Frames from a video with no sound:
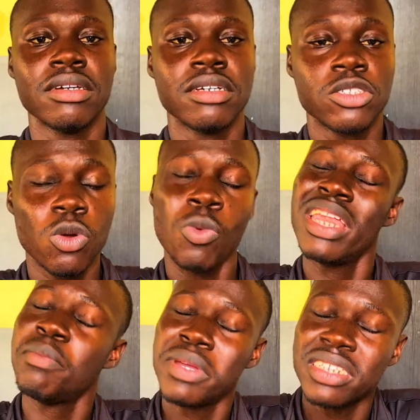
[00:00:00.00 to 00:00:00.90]
So when
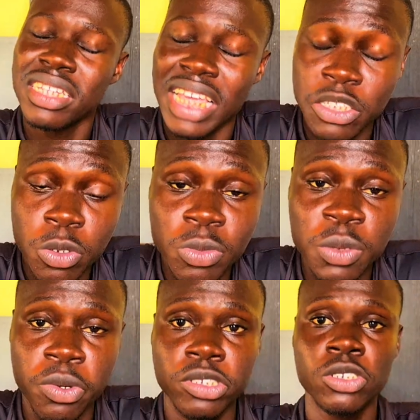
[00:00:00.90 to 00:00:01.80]
the patient assumes this
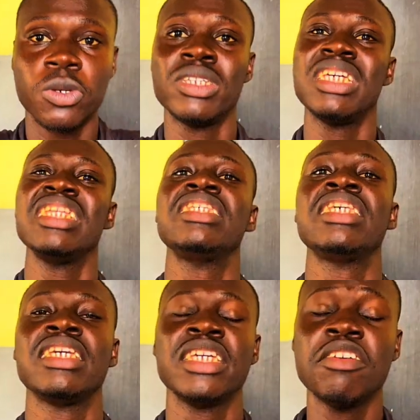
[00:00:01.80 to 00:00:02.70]
position, it
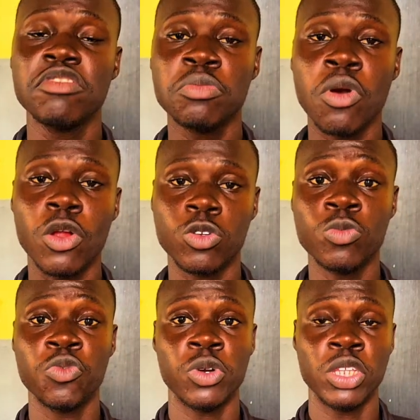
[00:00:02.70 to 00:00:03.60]
gives more room
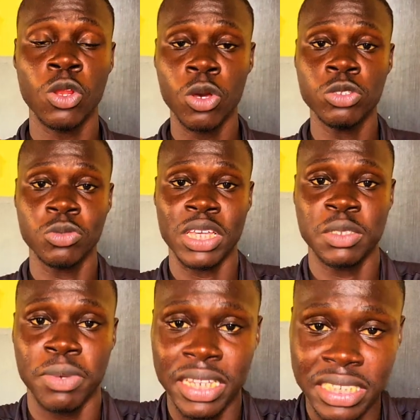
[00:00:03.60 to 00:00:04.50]
for the lungs to
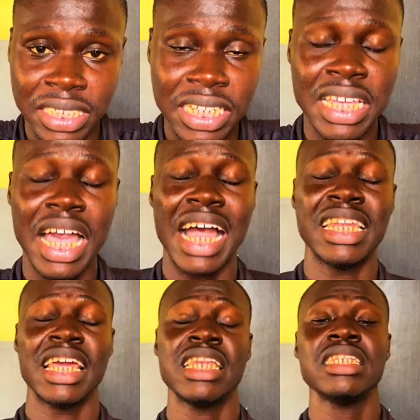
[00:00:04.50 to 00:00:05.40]
expand, and
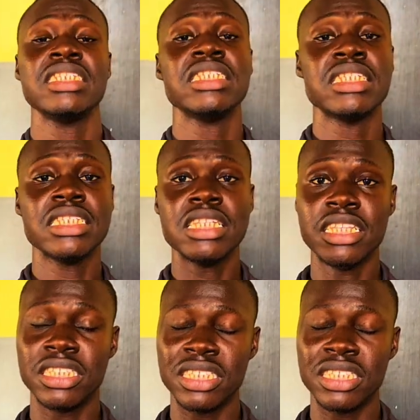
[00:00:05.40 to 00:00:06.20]
then it